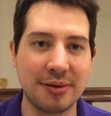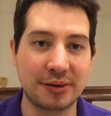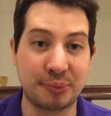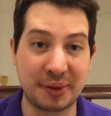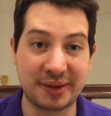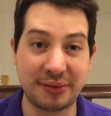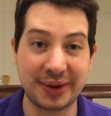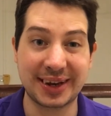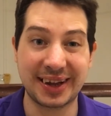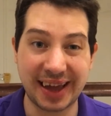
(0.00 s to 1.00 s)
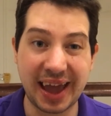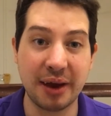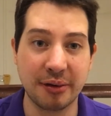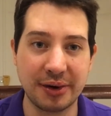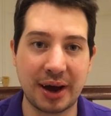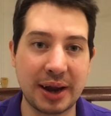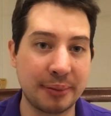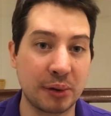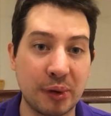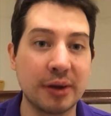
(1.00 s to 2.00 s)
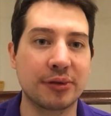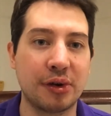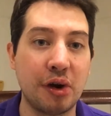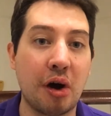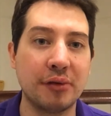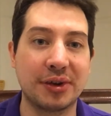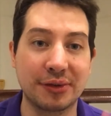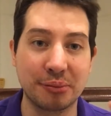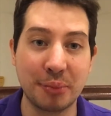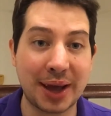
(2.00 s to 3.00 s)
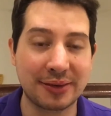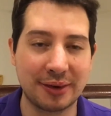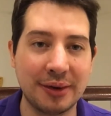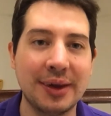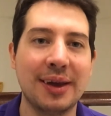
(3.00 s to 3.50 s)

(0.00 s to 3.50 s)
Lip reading: specifically aerodynamic wheels or not, doesn't matter.